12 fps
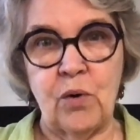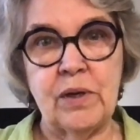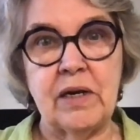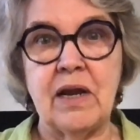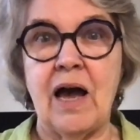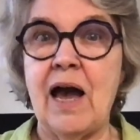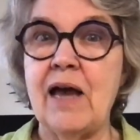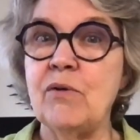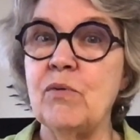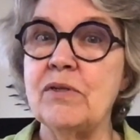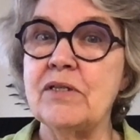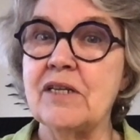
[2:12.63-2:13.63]
and I
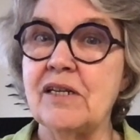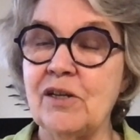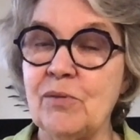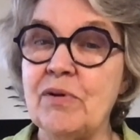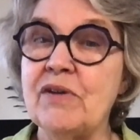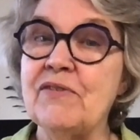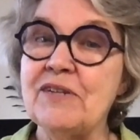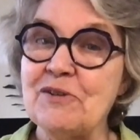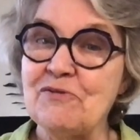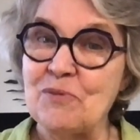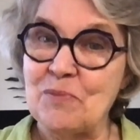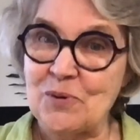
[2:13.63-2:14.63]
was a little bit of a
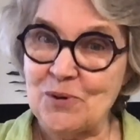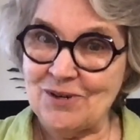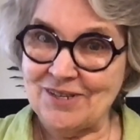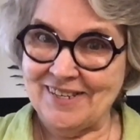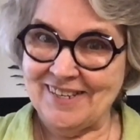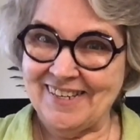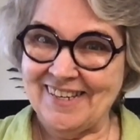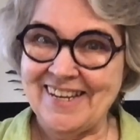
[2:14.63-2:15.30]
different person.